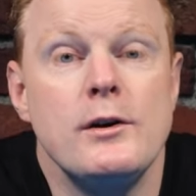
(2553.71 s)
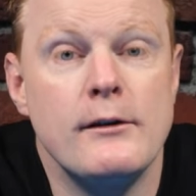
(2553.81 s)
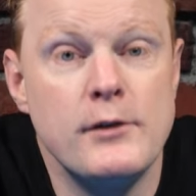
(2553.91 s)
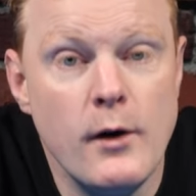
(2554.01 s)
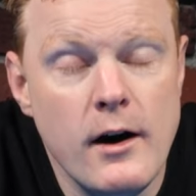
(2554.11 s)

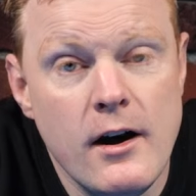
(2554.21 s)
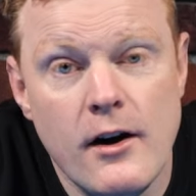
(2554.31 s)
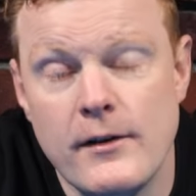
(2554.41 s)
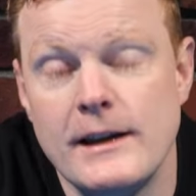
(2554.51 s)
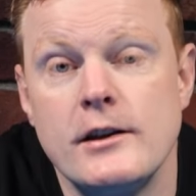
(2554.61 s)
if you are
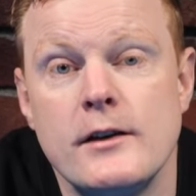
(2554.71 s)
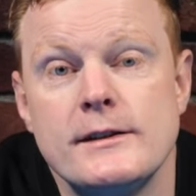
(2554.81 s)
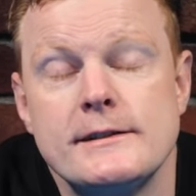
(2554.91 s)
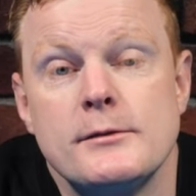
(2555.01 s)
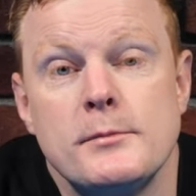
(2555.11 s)
of a
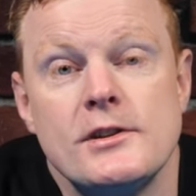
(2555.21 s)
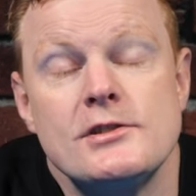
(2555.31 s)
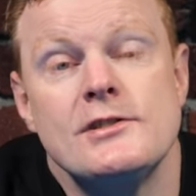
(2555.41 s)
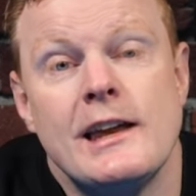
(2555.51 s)
nervous disposition,